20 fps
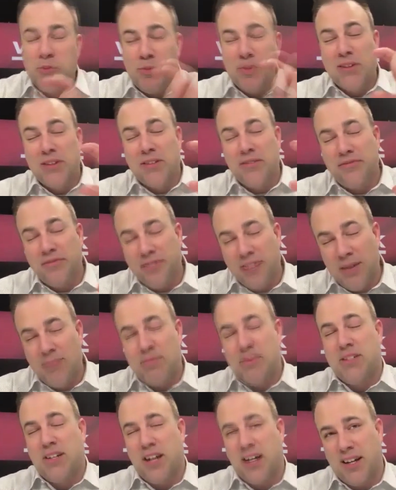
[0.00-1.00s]
But the flip
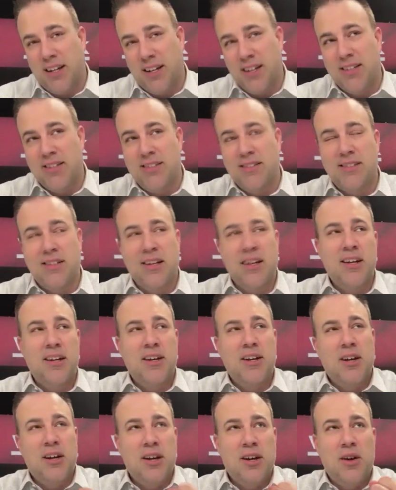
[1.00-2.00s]
side is
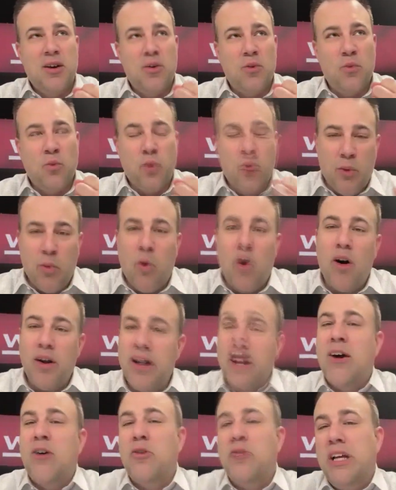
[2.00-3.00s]
we
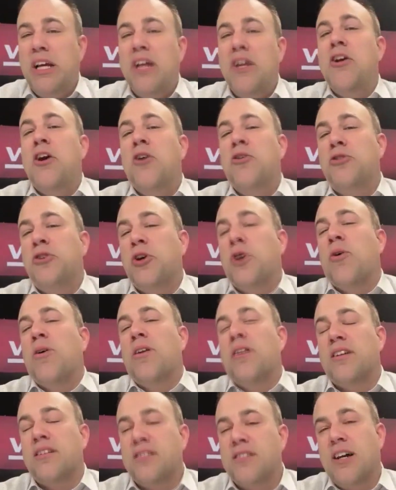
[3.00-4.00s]
want El Nino
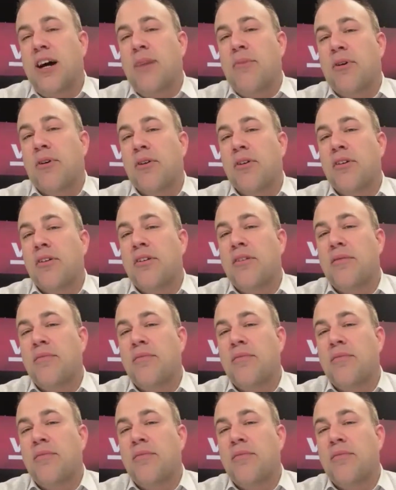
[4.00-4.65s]
during the summer